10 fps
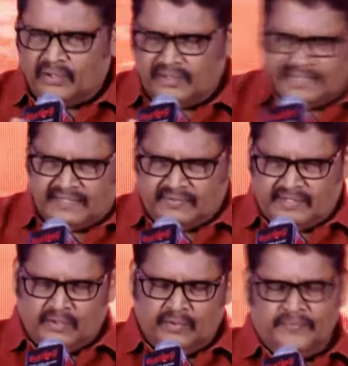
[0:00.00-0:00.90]
know that
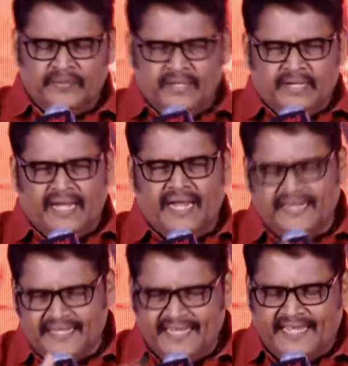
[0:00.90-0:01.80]
fellow. And
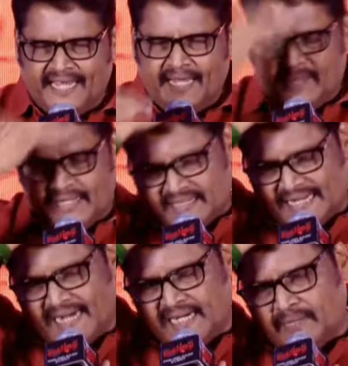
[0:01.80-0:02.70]
he came and
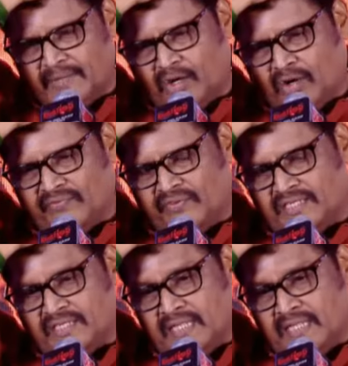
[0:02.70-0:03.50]
sat in my office